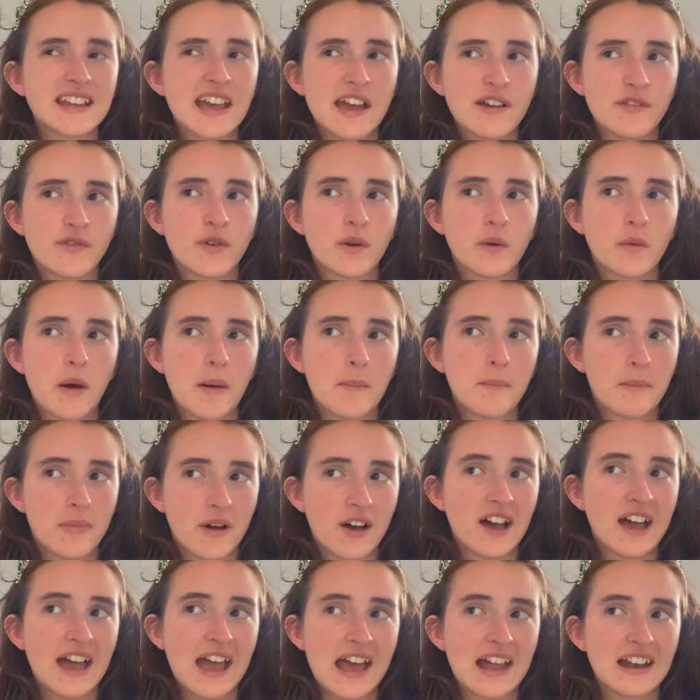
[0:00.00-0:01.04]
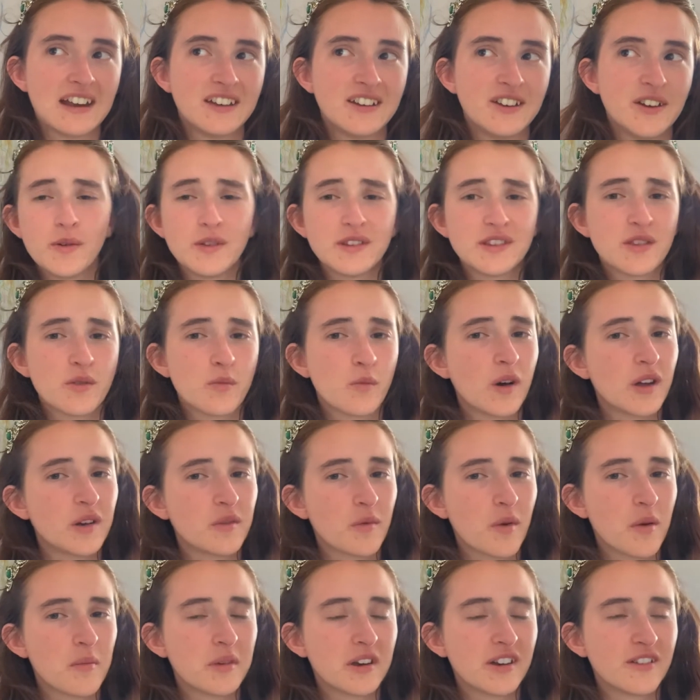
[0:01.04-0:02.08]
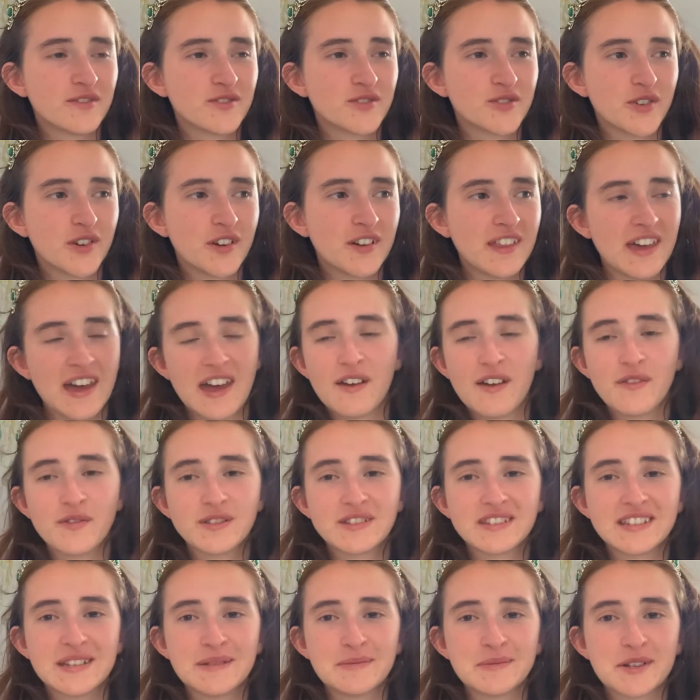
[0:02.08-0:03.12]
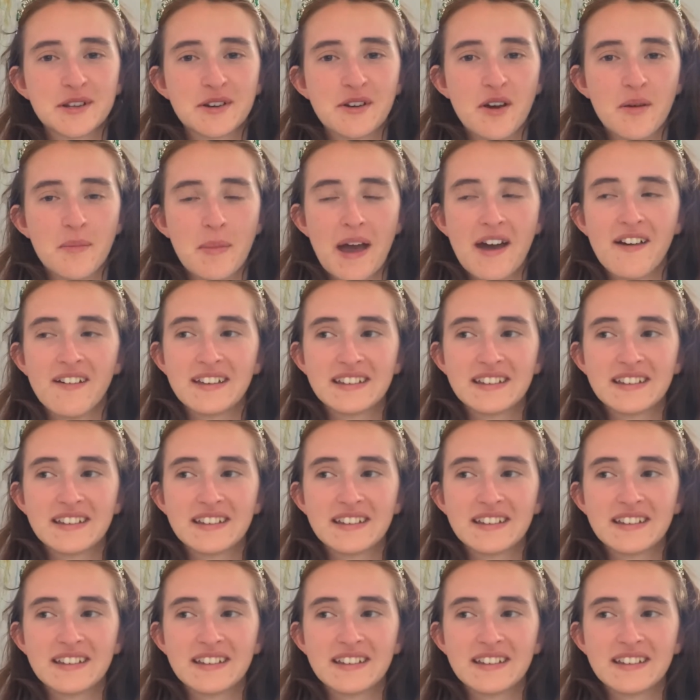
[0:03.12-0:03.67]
everyone but Helen, who is the one woman of Troy that everyone seems to know about.